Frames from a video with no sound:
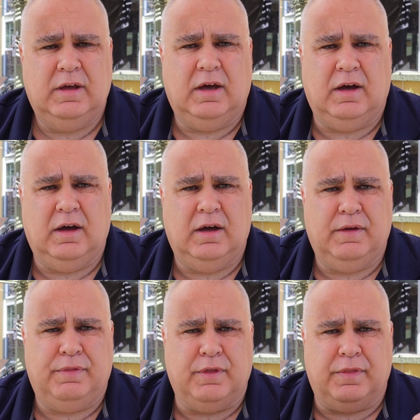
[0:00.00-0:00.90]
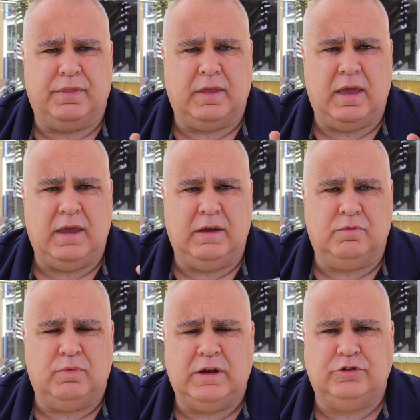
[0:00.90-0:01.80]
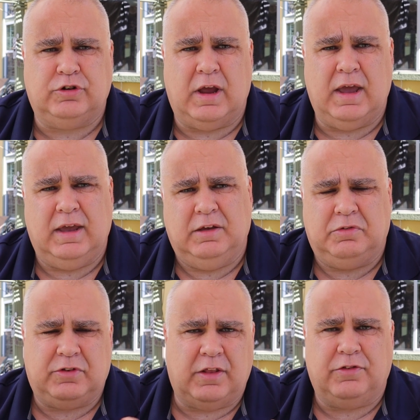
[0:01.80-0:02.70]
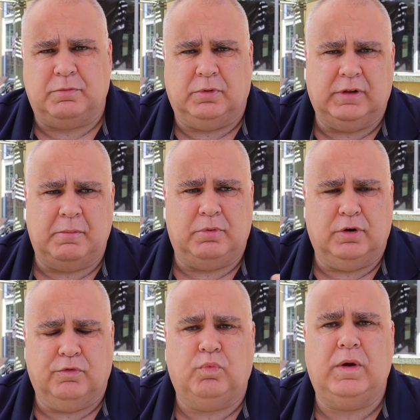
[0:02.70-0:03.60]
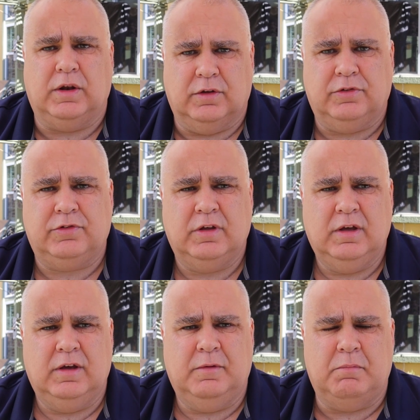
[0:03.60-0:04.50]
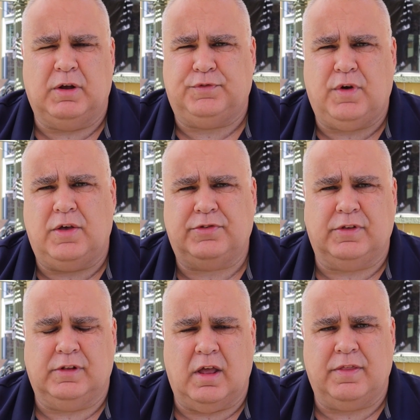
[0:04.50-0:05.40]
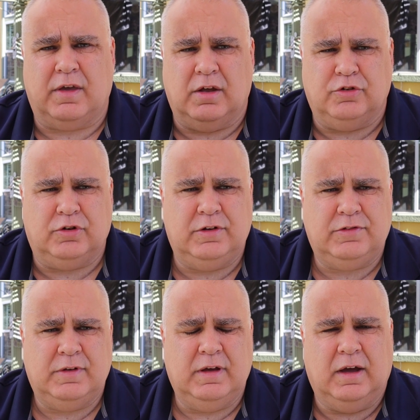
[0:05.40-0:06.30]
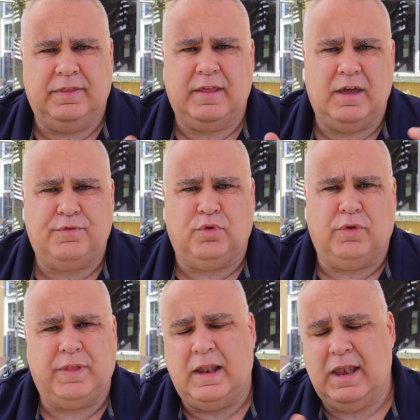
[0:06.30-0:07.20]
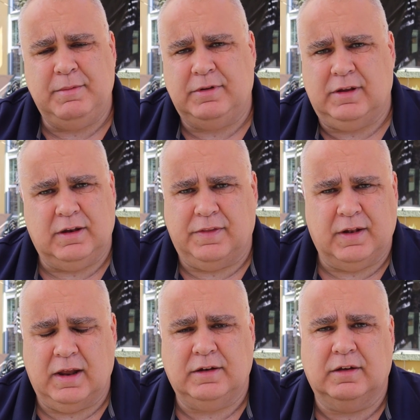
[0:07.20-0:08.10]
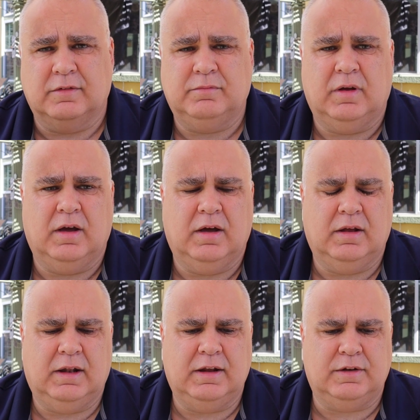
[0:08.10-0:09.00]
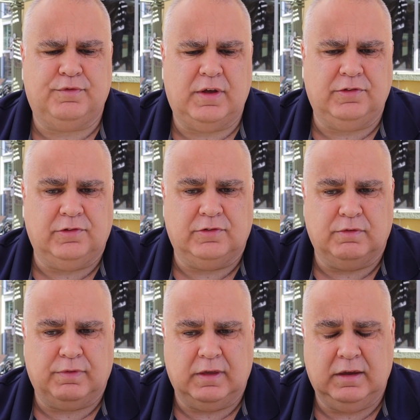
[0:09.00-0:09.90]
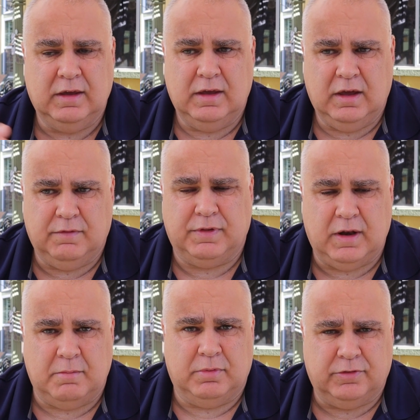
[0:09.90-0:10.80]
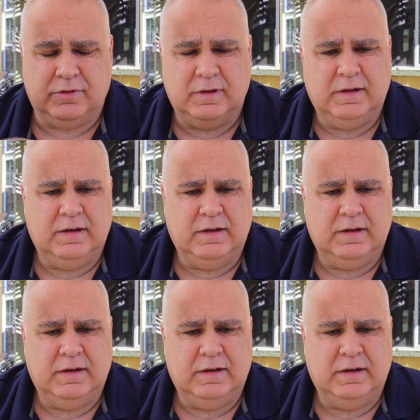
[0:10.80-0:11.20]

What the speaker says: that they reach a sensible number of winners much faster than other countries, and therefore they're limited in the later phases of the numbers,